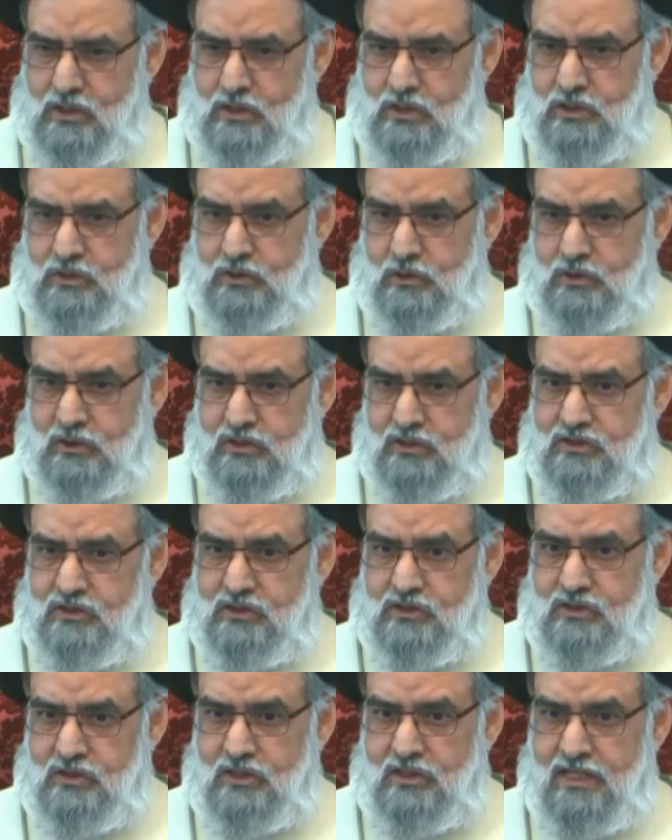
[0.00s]
So
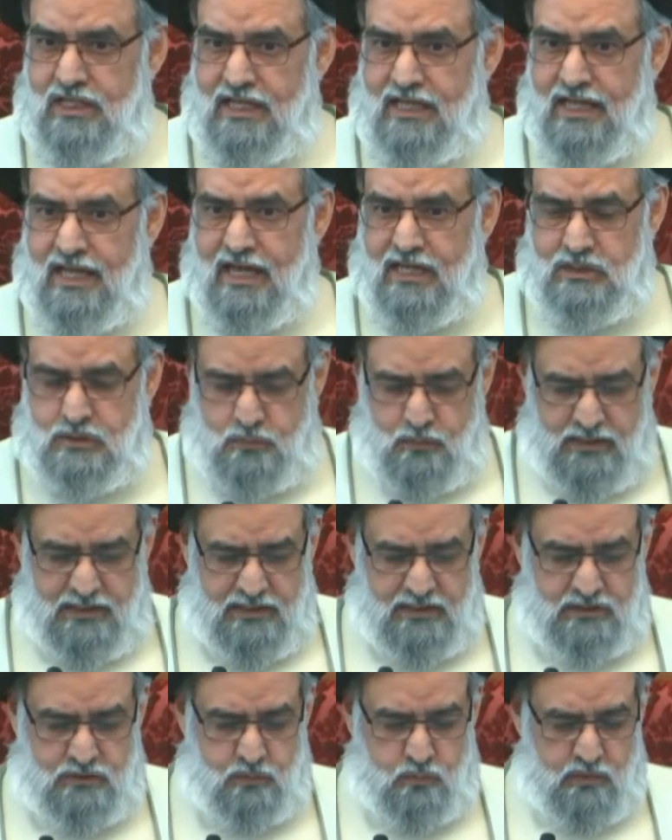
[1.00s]
this day
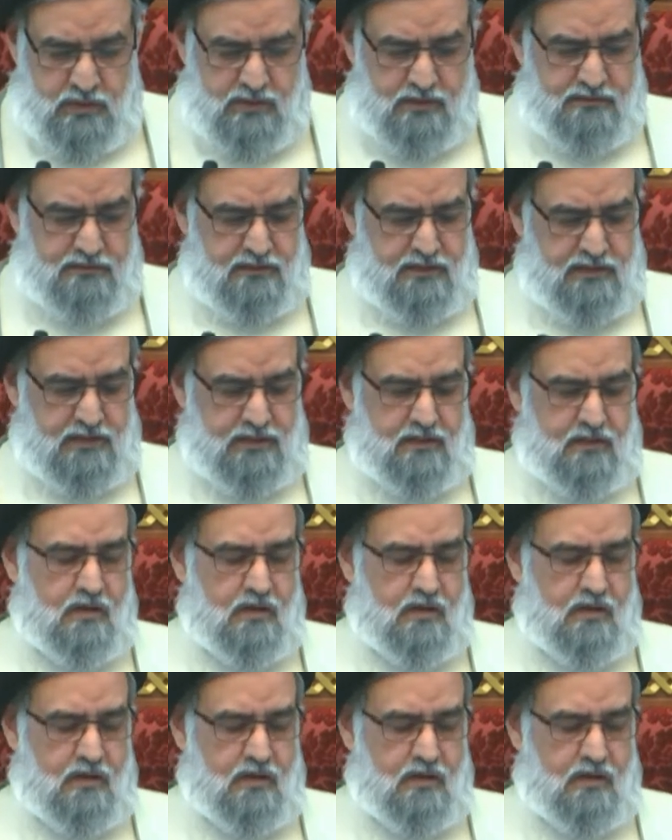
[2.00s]
actually is worthy